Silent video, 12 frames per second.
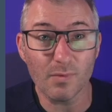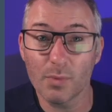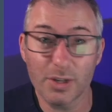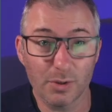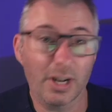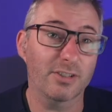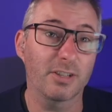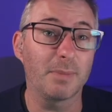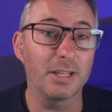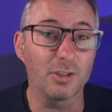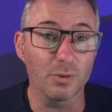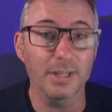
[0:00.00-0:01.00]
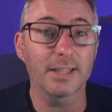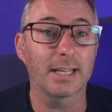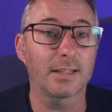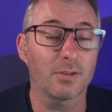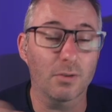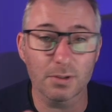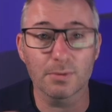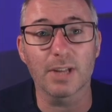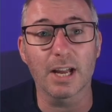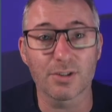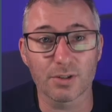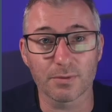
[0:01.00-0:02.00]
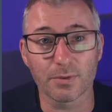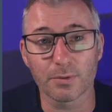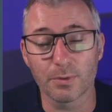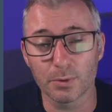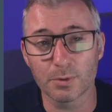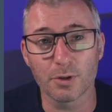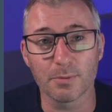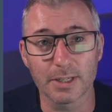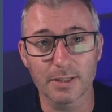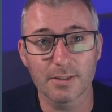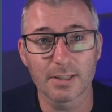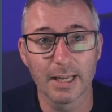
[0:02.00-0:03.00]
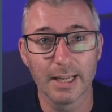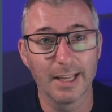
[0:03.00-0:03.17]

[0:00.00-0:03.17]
should actually be doing that auscultation for a full 2 minutes.